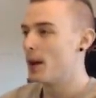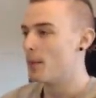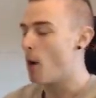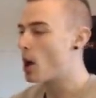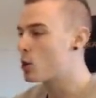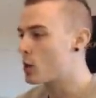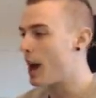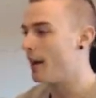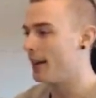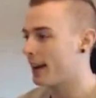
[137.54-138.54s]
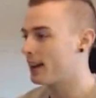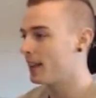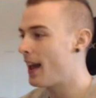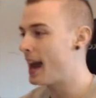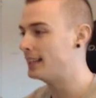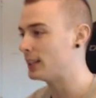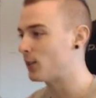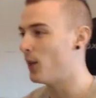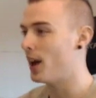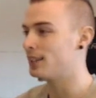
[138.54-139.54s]
Michael Carrick, that is his
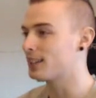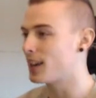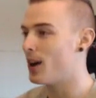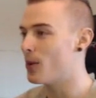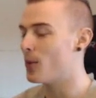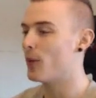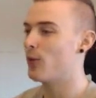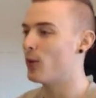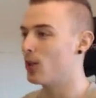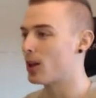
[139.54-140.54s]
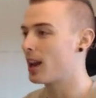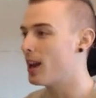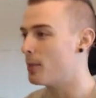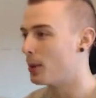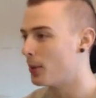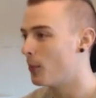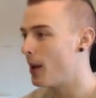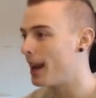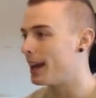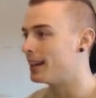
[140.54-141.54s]
first goal for the club.
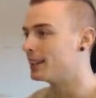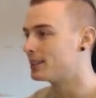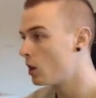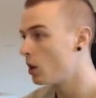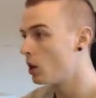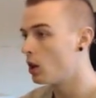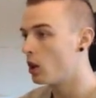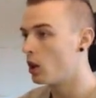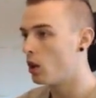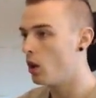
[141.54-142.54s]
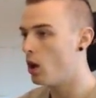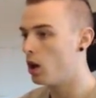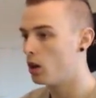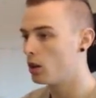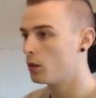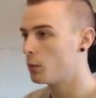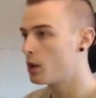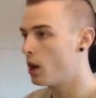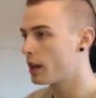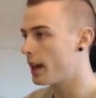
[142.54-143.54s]
Well in. Oh, we
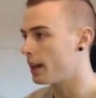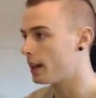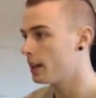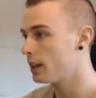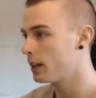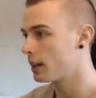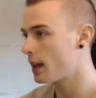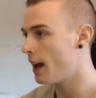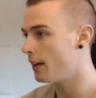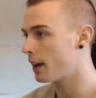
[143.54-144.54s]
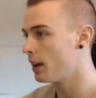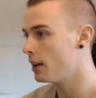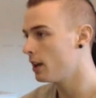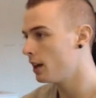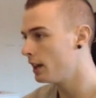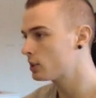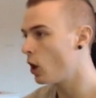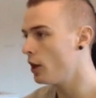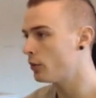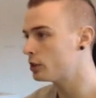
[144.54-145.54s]
can't get it. Carrick, he's
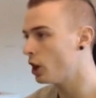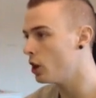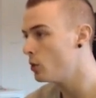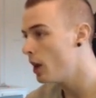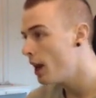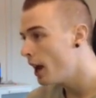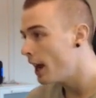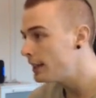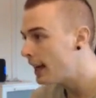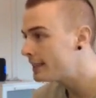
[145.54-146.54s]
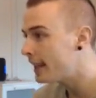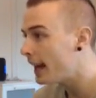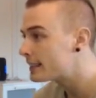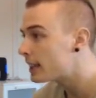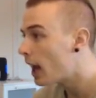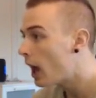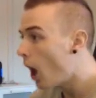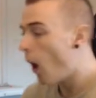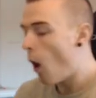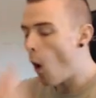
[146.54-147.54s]
gone for two. He's hit it.
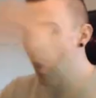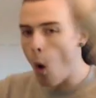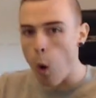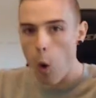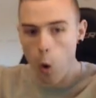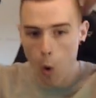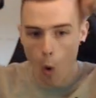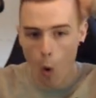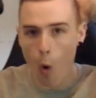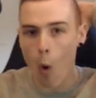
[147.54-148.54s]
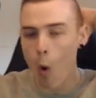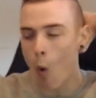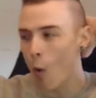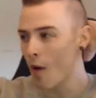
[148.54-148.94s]
Ooh!